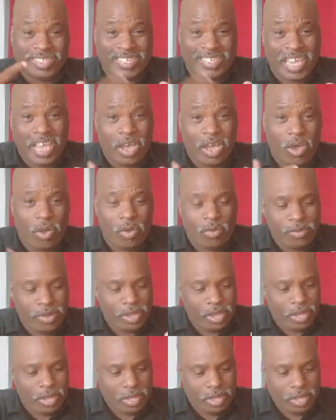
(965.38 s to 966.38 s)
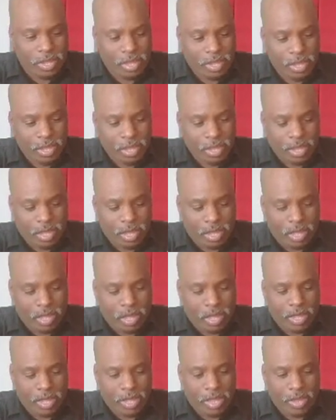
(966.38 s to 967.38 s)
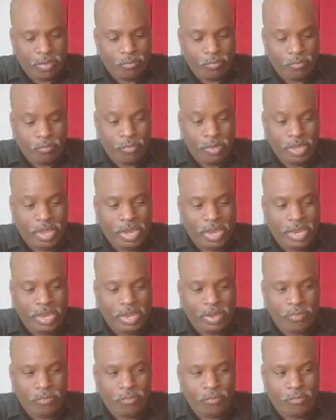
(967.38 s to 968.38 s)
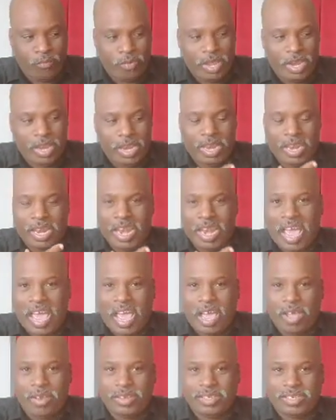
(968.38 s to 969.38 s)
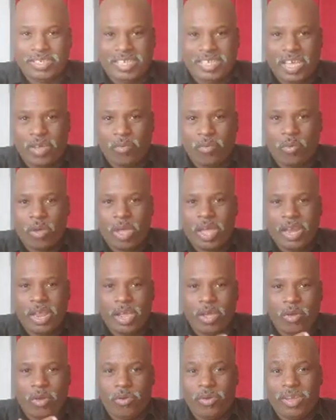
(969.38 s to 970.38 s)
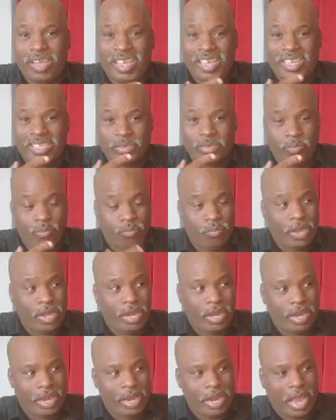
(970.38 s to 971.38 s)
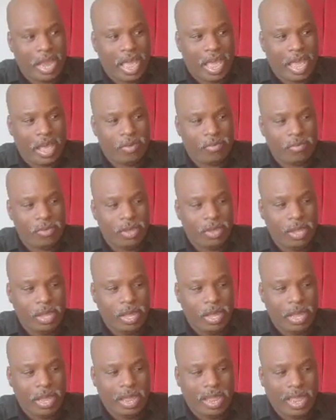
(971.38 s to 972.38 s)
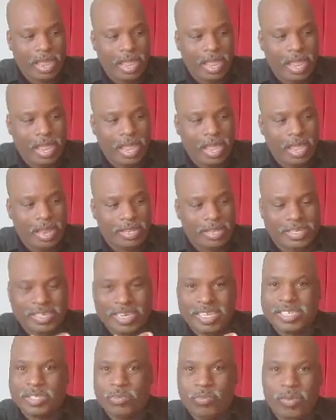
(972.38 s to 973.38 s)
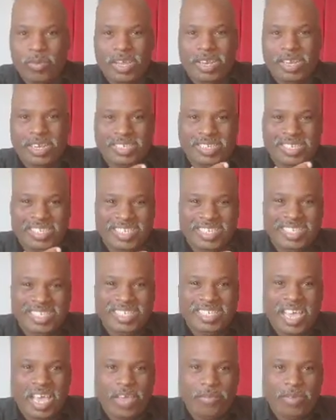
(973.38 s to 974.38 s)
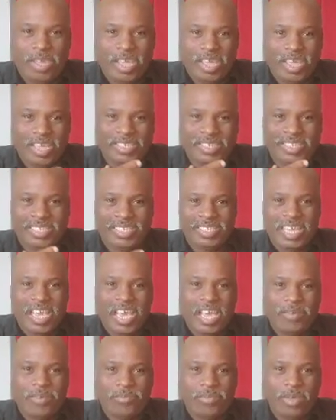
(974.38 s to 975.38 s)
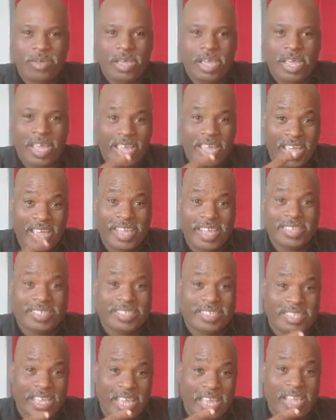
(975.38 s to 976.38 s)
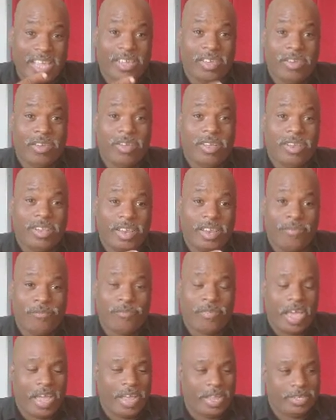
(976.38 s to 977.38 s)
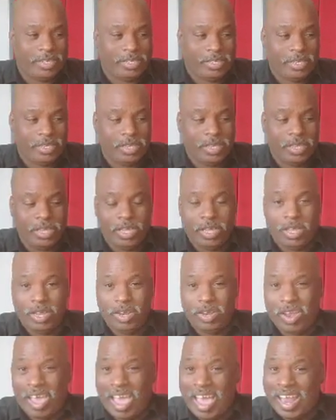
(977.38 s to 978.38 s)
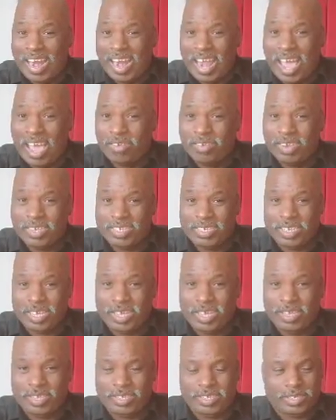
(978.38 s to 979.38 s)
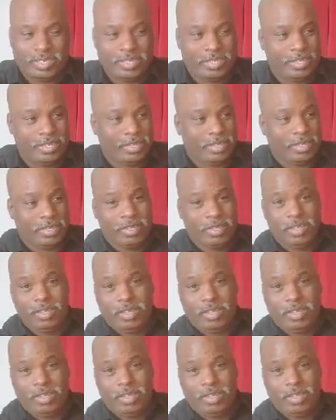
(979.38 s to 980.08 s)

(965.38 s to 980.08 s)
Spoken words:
to the sound on here, it really loud. The sound quality on here is really loud. And just with the 7 itself is a good device. Look how loud this is.